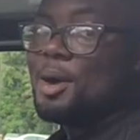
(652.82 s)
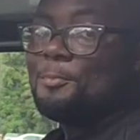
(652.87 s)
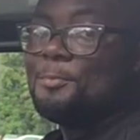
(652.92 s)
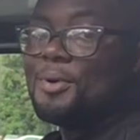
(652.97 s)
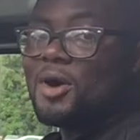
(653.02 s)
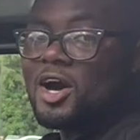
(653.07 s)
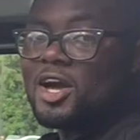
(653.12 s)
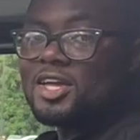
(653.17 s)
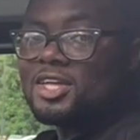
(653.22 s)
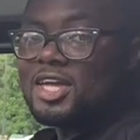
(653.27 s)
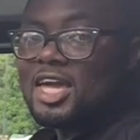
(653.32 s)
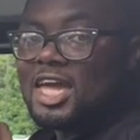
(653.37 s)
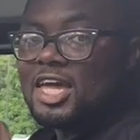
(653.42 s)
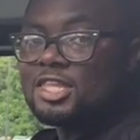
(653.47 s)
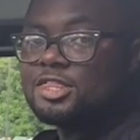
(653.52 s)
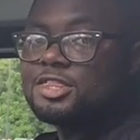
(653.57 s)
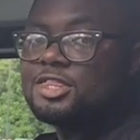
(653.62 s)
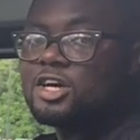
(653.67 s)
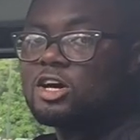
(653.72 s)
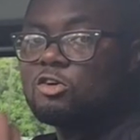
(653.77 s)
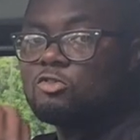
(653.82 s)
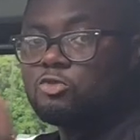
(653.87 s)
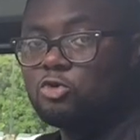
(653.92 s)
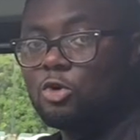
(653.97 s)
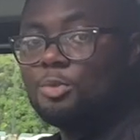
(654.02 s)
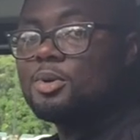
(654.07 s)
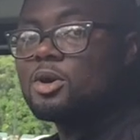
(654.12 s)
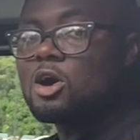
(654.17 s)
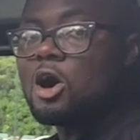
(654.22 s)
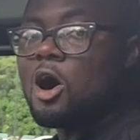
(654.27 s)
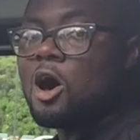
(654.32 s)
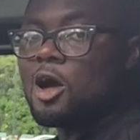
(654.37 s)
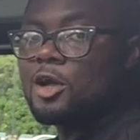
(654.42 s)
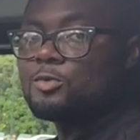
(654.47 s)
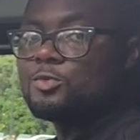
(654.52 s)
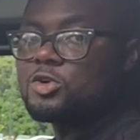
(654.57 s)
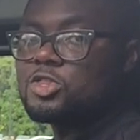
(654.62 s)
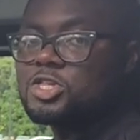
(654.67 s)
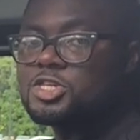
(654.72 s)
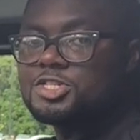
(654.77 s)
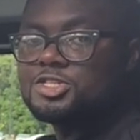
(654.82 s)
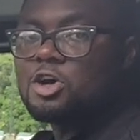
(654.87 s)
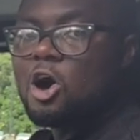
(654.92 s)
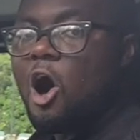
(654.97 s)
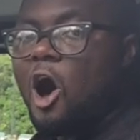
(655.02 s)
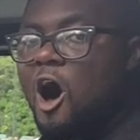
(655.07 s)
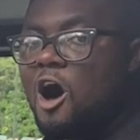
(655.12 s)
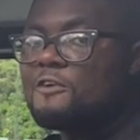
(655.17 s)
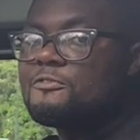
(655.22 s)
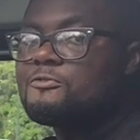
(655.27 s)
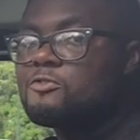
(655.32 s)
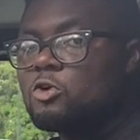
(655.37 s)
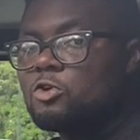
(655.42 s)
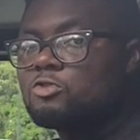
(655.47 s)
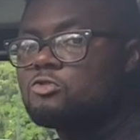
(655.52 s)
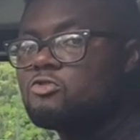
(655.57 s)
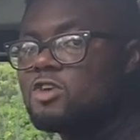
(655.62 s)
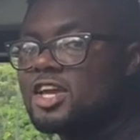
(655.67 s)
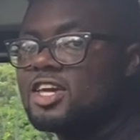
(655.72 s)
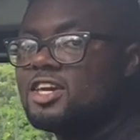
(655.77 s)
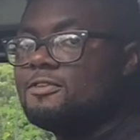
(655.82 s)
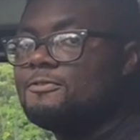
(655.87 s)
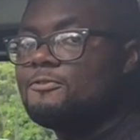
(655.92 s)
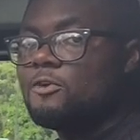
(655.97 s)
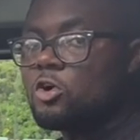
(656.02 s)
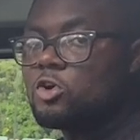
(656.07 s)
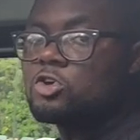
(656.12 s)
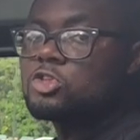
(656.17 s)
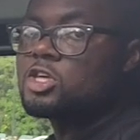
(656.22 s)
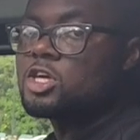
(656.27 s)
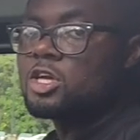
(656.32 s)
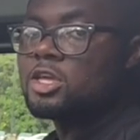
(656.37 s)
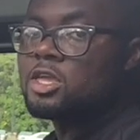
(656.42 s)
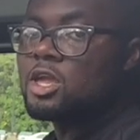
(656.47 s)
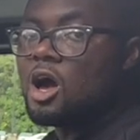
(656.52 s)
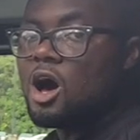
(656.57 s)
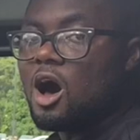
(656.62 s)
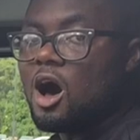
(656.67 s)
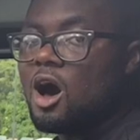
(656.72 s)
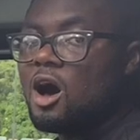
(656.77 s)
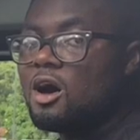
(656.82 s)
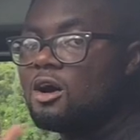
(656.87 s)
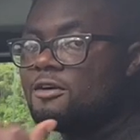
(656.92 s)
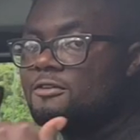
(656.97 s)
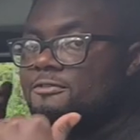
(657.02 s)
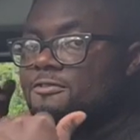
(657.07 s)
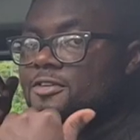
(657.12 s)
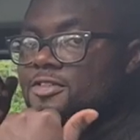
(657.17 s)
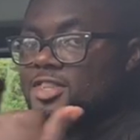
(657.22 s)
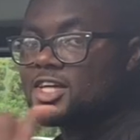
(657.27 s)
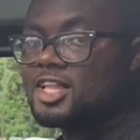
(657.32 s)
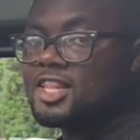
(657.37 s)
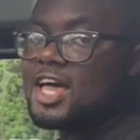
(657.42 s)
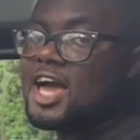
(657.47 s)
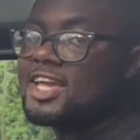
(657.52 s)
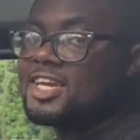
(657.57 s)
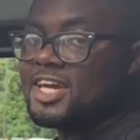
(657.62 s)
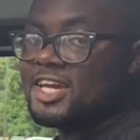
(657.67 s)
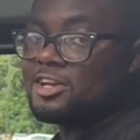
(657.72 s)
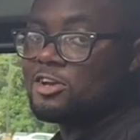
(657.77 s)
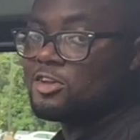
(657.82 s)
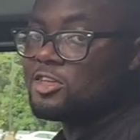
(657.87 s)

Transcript: But in the Rubicon, which is the off-road ready version of the Gladiator,